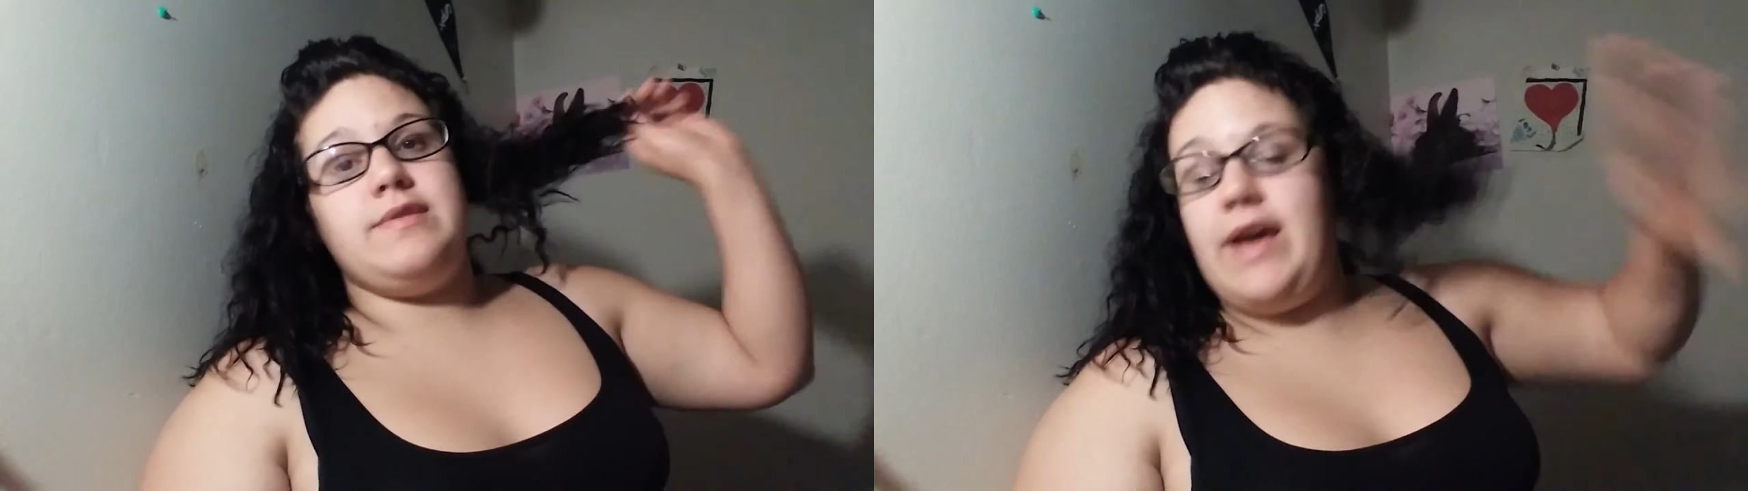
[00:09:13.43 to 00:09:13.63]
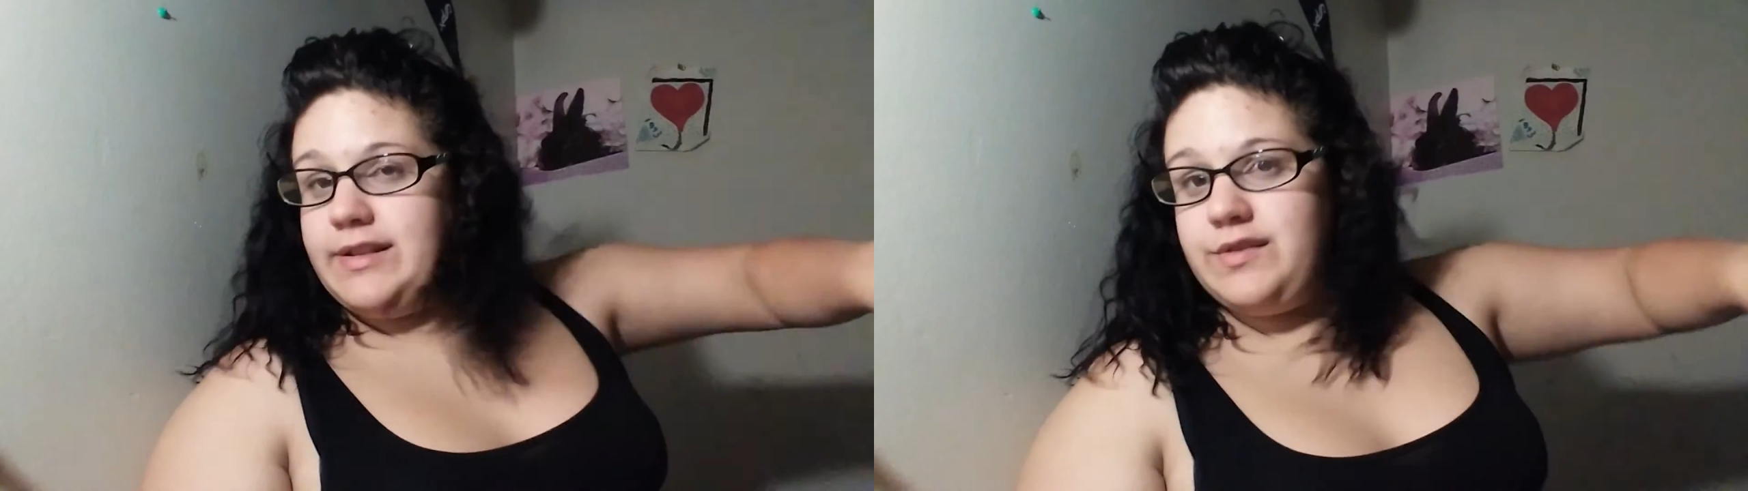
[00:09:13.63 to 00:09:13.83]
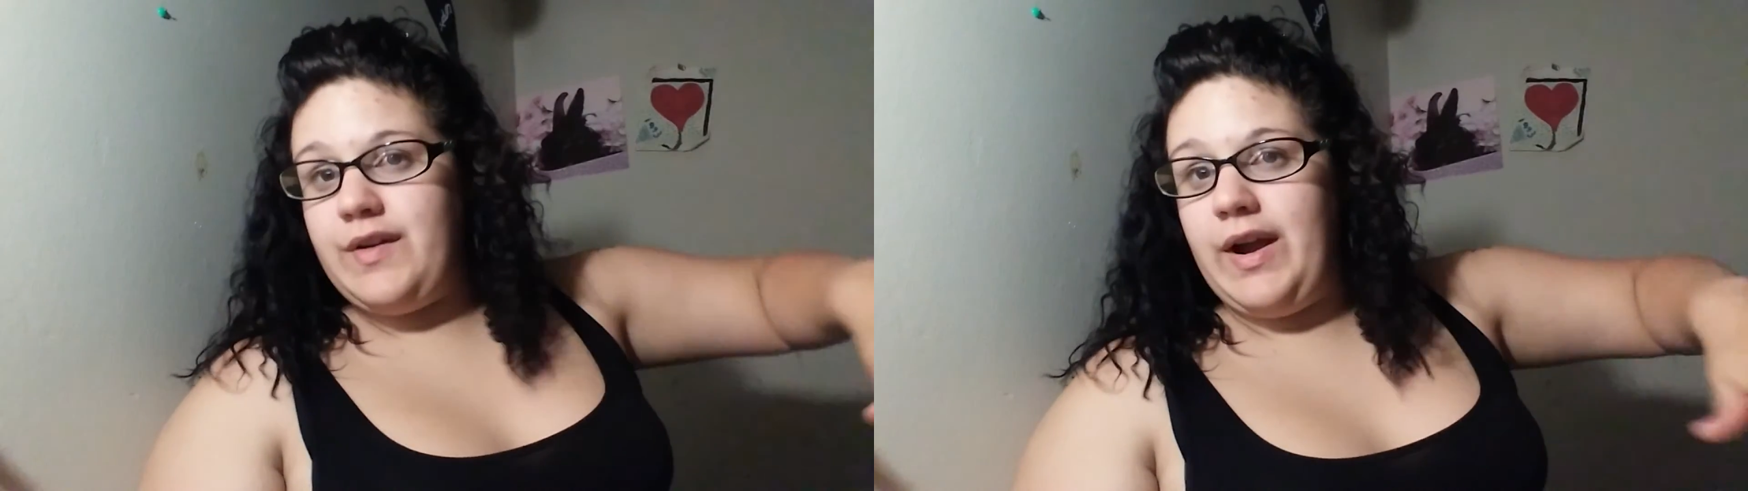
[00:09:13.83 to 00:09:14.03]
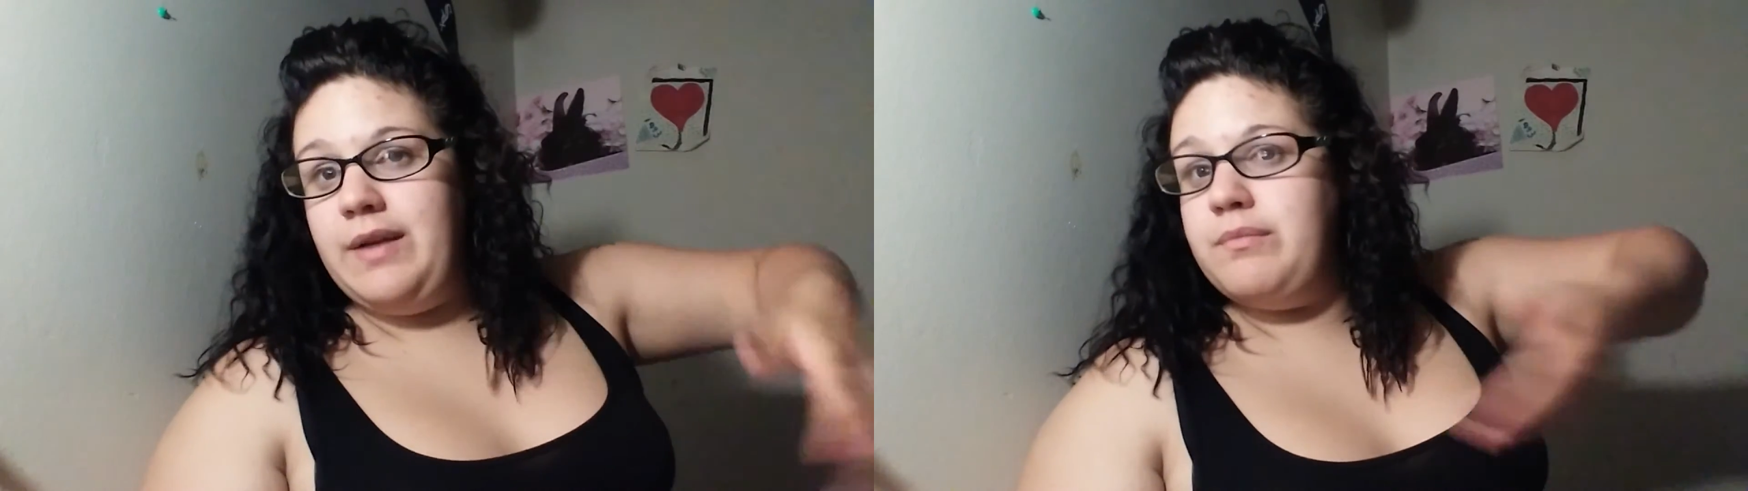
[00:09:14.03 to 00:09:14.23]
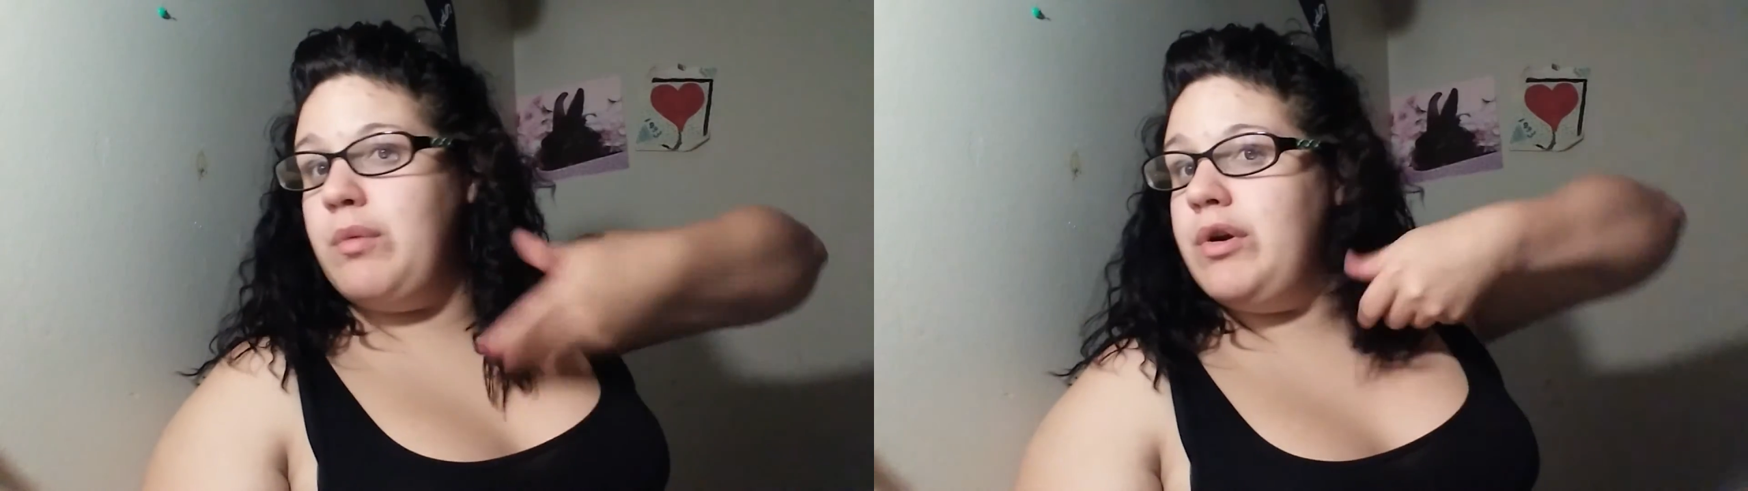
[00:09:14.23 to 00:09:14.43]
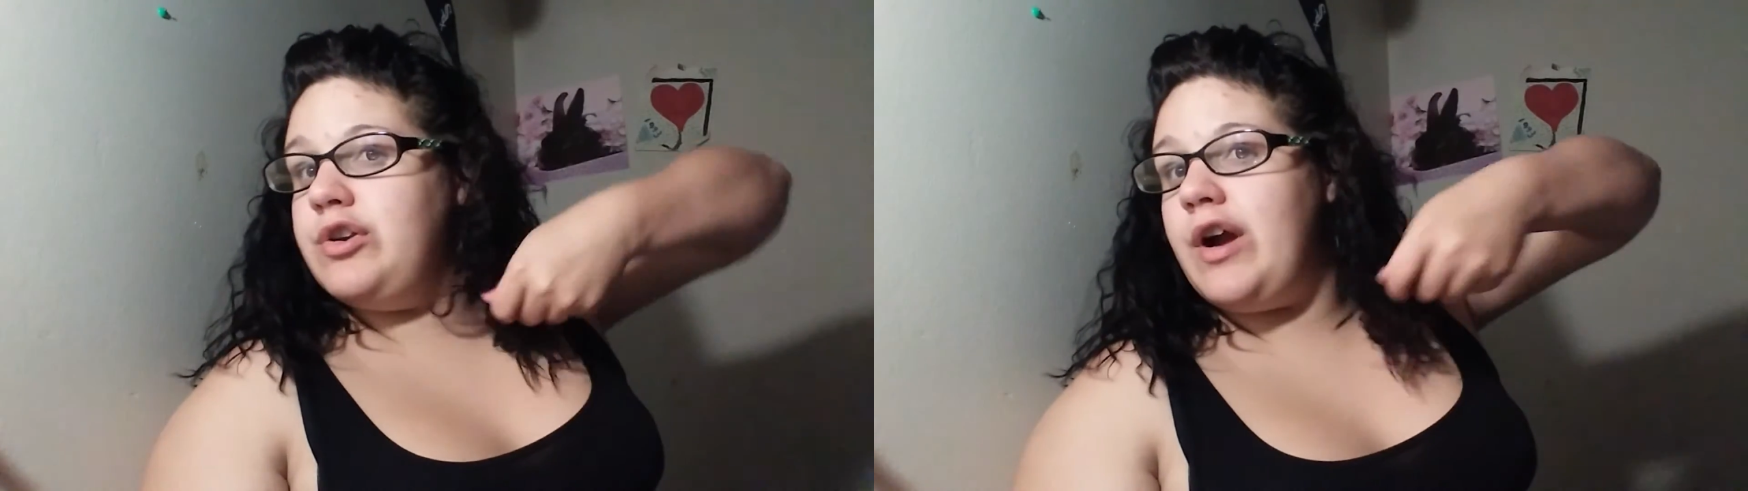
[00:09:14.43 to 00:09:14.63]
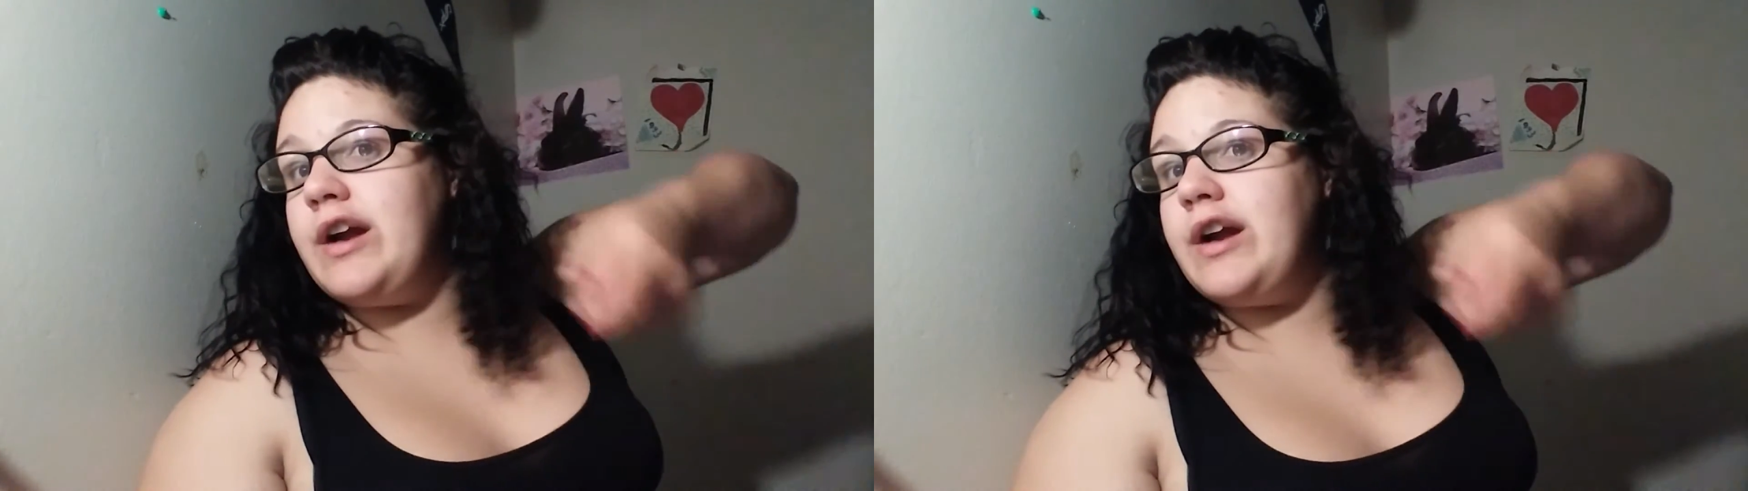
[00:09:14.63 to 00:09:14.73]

That's fine, but when you're